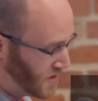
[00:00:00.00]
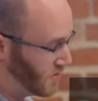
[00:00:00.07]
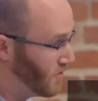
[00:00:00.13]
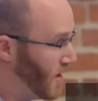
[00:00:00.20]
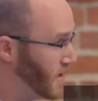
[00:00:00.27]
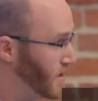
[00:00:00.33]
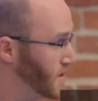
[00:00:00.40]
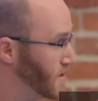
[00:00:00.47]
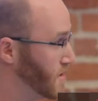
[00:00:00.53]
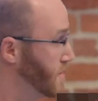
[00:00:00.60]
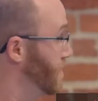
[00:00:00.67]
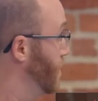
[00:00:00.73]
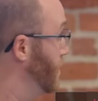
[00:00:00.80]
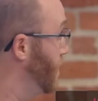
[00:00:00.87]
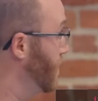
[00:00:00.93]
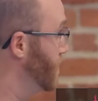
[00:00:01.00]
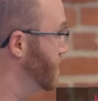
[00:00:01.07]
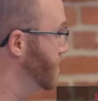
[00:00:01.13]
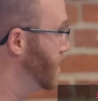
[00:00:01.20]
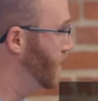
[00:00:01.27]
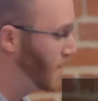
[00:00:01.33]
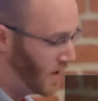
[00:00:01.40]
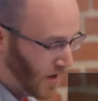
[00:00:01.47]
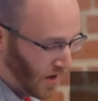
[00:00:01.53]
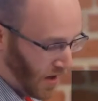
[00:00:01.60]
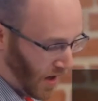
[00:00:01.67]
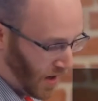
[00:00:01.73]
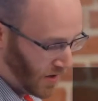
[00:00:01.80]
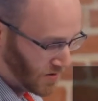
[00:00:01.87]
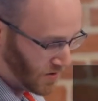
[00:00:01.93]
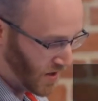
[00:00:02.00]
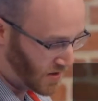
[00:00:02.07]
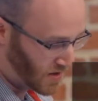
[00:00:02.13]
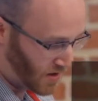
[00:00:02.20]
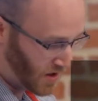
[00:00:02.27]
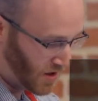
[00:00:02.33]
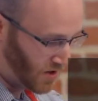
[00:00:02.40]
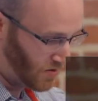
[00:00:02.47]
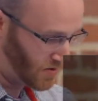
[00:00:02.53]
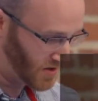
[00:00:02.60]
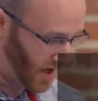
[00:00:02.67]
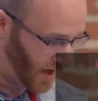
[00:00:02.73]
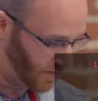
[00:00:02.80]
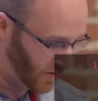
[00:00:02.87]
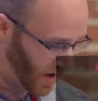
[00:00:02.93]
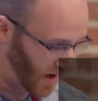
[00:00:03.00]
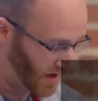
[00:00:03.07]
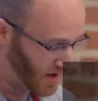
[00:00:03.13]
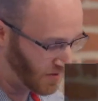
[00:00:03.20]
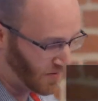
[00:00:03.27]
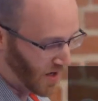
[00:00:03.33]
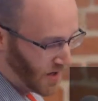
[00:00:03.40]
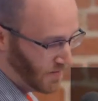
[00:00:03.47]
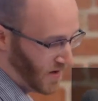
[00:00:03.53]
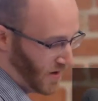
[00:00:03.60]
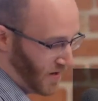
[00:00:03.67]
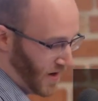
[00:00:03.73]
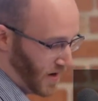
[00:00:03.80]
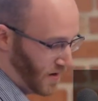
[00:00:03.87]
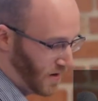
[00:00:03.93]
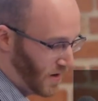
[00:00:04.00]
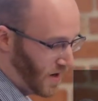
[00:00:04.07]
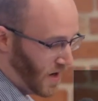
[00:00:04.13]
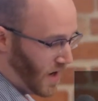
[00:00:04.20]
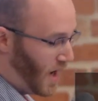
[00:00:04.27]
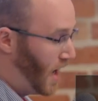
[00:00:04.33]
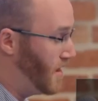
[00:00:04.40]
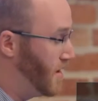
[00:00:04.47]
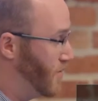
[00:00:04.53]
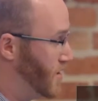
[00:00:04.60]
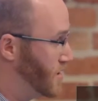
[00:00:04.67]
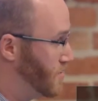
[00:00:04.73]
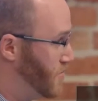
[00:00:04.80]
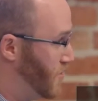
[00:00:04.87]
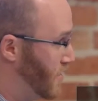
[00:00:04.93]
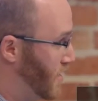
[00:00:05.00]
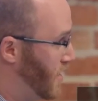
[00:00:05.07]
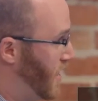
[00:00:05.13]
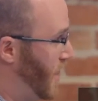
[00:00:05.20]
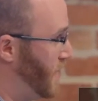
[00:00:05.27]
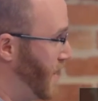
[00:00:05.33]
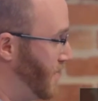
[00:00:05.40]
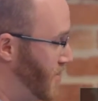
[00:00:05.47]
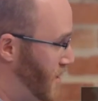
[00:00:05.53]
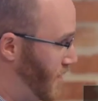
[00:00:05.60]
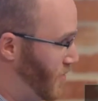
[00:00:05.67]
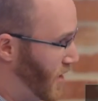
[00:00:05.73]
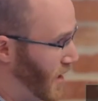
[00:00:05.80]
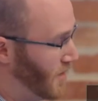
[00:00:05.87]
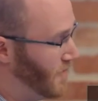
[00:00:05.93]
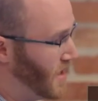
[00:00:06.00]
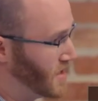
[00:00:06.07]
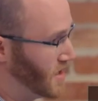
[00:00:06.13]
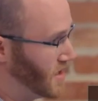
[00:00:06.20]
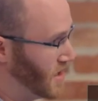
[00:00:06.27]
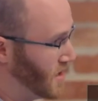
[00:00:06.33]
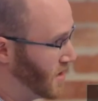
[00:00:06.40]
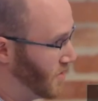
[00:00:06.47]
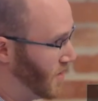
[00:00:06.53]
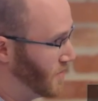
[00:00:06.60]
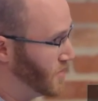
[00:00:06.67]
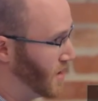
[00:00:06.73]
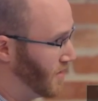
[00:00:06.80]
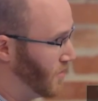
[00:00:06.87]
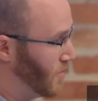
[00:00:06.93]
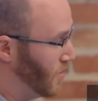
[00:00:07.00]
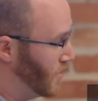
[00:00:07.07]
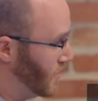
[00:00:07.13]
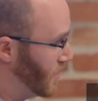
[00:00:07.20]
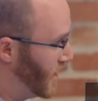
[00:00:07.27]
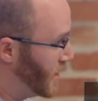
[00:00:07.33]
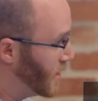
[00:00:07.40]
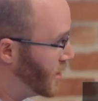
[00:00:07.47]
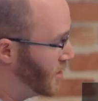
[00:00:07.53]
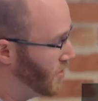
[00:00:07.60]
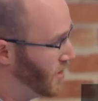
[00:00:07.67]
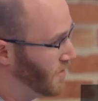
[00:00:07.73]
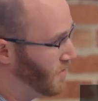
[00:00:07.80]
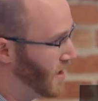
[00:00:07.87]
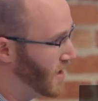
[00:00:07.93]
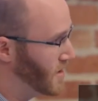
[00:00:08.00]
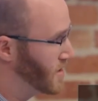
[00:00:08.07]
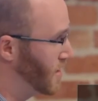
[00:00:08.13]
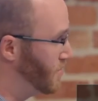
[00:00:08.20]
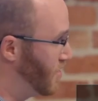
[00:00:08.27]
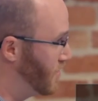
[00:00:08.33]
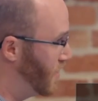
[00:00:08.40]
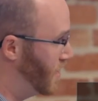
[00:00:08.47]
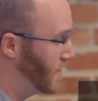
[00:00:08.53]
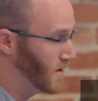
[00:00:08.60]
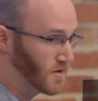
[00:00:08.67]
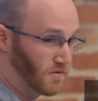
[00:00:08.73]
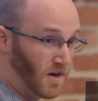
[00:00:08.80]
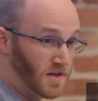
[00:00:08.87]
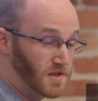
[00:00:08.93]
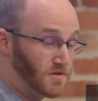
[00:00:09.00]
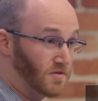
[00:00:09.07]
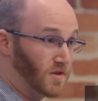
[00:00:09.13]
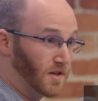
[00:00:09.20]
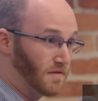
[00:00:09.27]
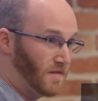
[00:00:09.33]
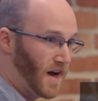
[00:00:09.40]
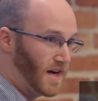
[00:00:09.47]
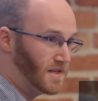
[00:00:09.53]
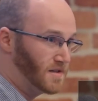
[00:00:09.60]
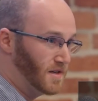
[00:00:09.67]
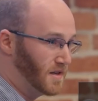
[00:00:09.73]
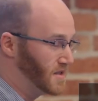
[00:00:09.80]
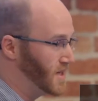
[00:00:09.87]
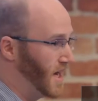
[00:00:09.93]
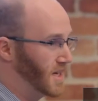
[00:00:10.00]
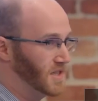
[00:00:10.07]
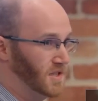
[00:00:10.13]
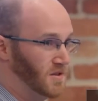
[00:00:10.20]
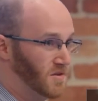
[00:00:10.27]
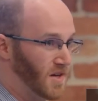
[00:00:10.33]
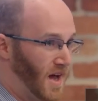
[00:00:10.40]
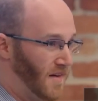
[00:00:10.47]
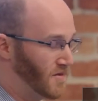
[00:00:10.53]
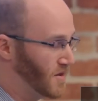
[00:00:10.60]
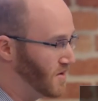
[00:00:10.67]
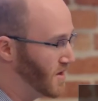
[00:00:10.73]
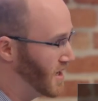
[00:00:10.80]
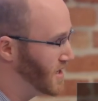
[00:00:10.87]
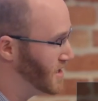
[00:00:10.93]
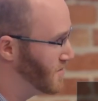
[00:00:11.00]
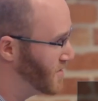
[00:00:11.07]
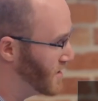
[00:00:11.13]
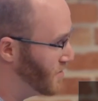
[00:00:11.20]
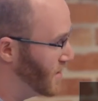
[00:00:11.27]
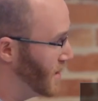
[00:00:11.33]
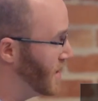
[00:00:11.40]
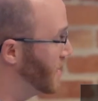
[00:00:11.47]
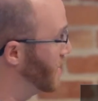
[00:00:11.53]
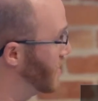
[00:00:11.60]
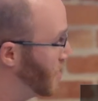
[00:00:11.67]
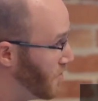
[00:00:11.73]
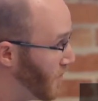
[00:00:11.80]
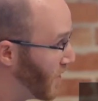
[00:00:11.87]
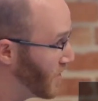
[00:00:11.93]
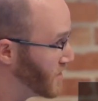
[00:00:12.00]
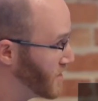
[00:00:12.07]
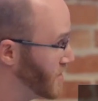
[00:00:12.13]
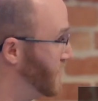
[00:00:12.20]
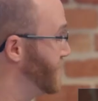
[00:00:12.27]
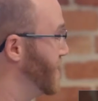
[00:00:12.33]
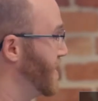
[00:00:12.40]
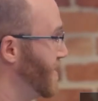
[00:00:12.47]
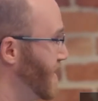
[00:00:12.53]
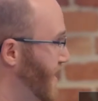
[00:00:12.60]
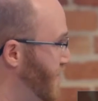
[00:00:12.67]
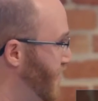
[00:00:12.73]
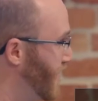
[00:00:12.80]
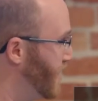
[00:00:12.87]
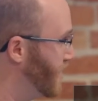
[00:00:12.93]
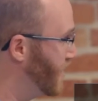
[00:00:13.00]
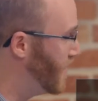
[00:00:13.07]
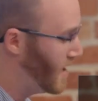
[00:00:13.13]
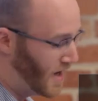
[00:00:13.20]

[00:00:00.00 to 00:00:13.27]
Redis first. So that's the queue setup line at the bottom down there. And then we just boot it. And then every time we get a message into the web server, we'll enqueue it in Redis and move on. So Redis is really fast. It doesn't actually have to do the SMTP parts of sending the email.